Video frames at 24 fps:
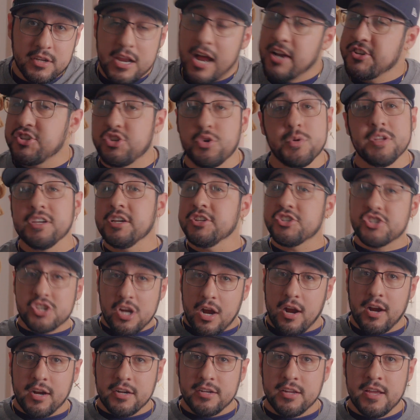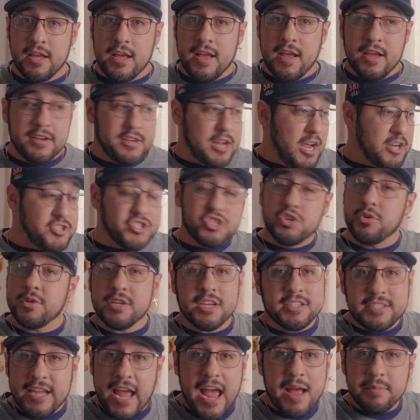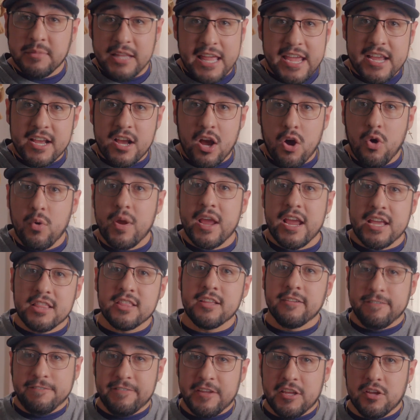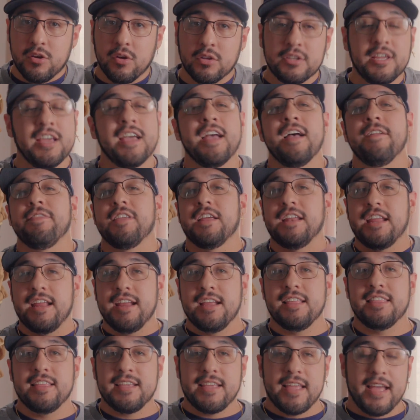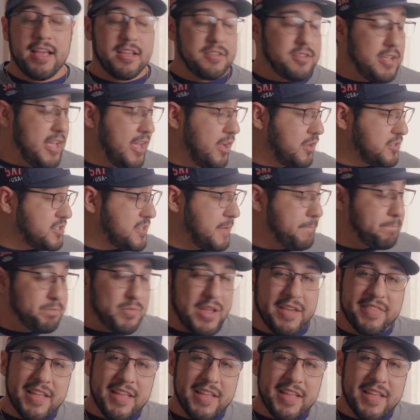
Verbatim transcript: Not shooting a chart, not shooting a damn Lego in the field than anything else.